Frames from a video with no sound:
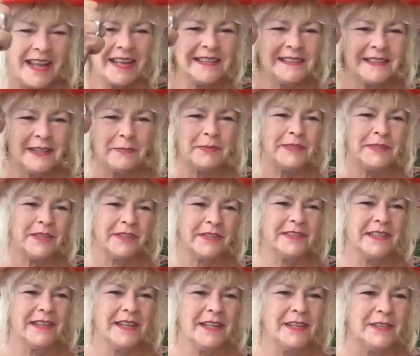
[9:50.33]
he's
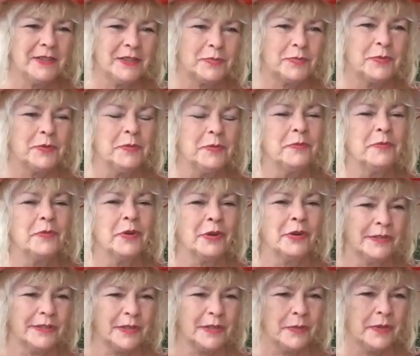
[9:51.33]
upstairs in his room
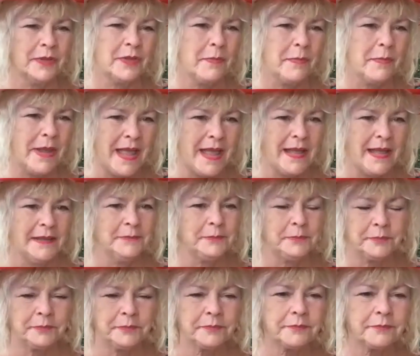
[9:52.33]
rehearsing with the band.
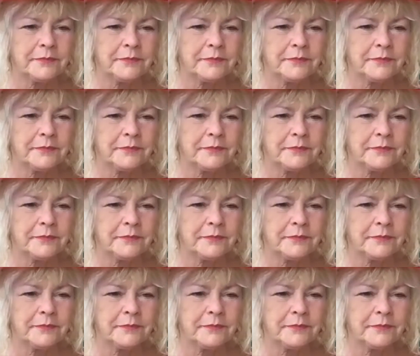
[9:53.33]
